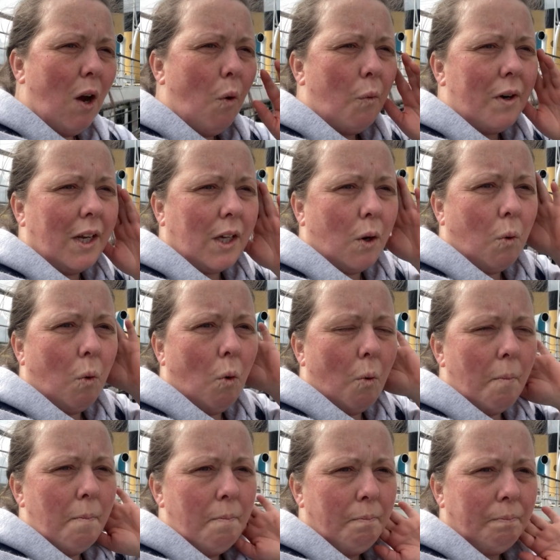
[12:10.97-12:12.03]
when I get
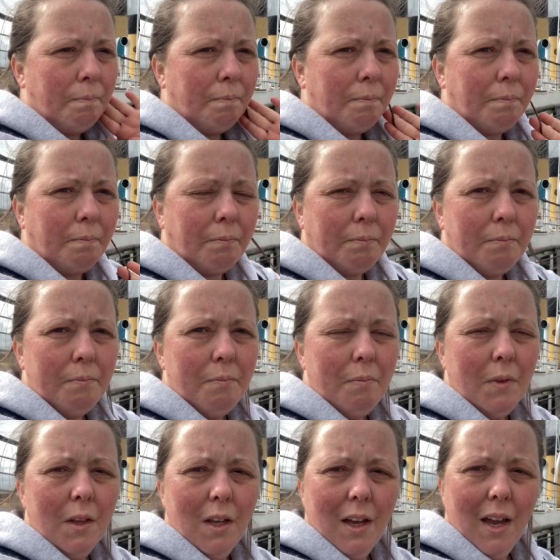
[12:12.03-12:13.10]
home.
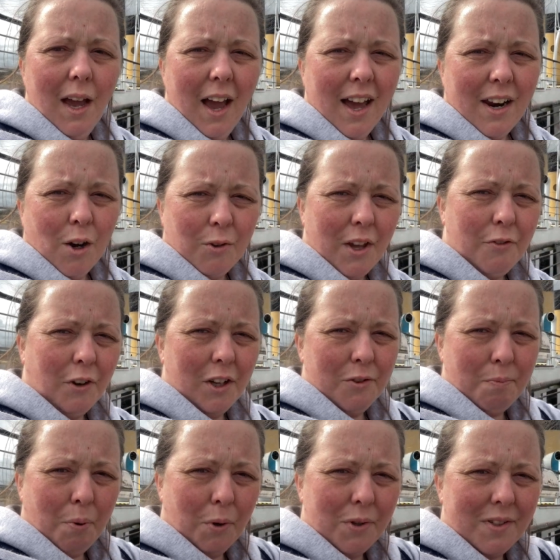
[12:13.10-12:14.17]
And I'll definitely
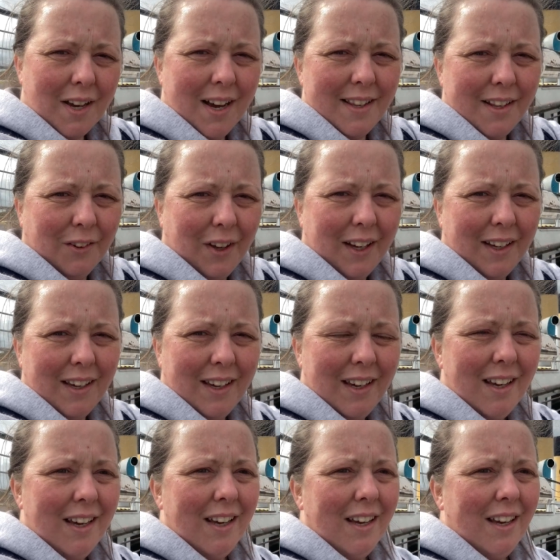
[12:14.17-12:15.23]
post that in the link
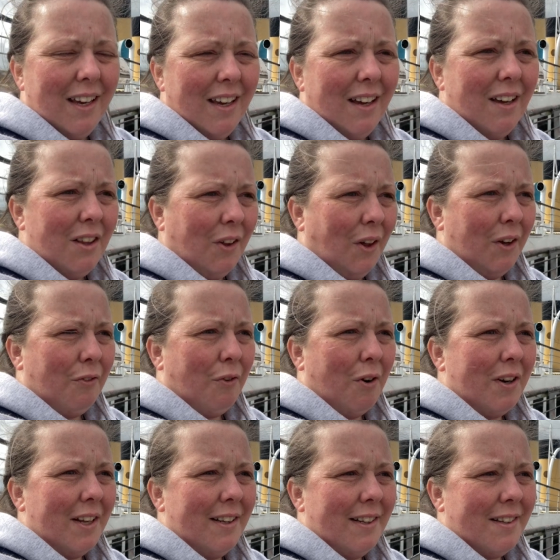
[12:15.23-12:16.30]

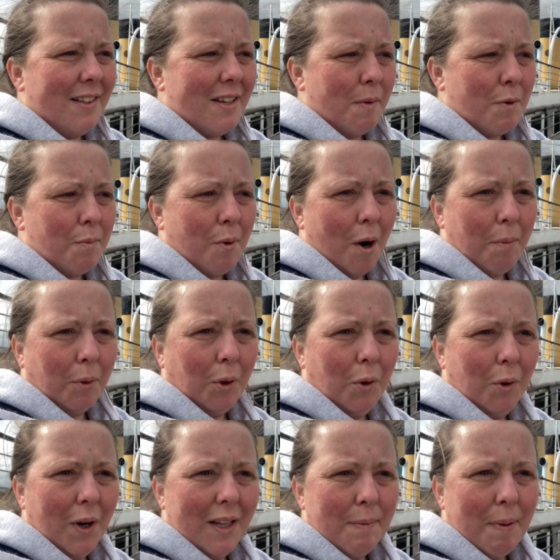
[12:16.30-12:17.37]
for it in the description bar
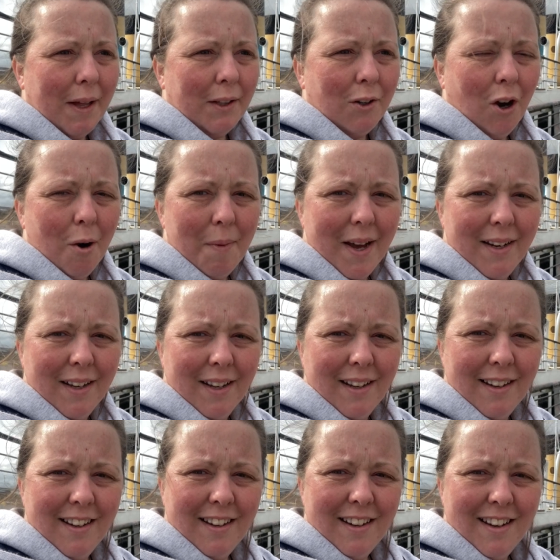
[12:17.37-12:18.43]
below and the pinned comment.
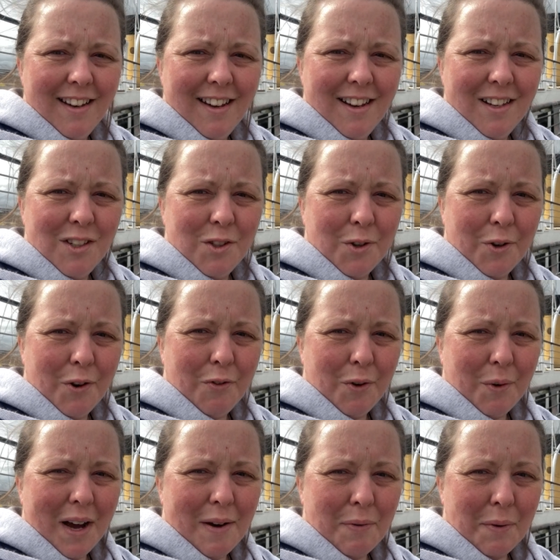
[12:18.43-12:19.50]
So if you
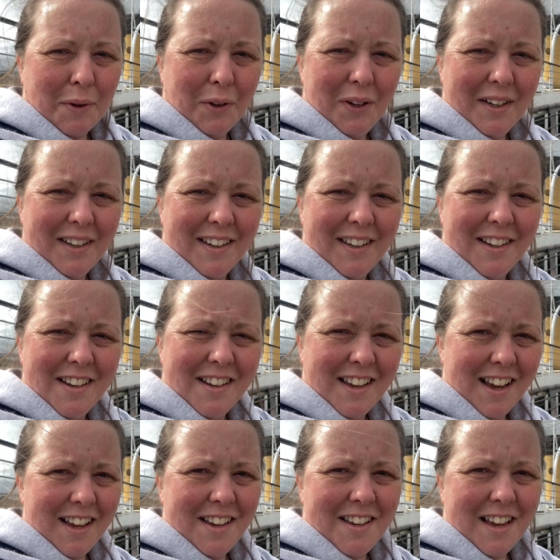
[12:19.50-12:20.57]
want to have a real look, you
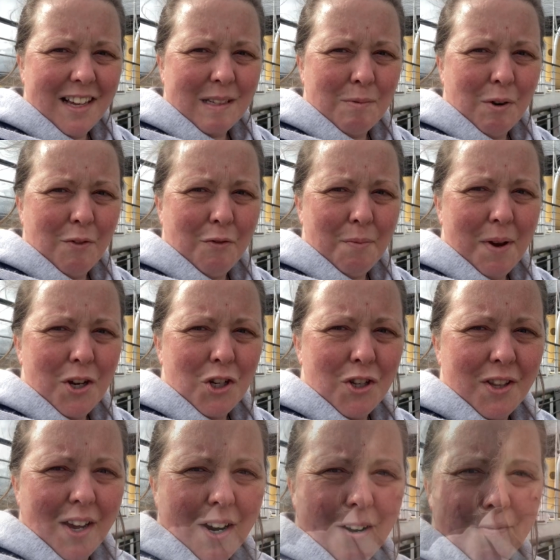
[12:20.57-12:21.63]
can get some more
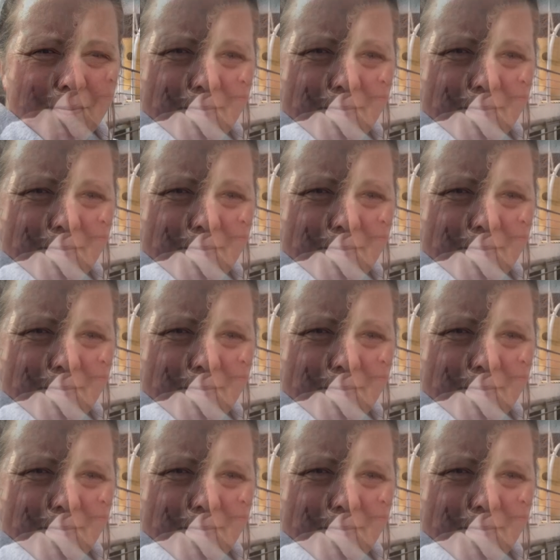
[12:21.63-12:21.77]
information there.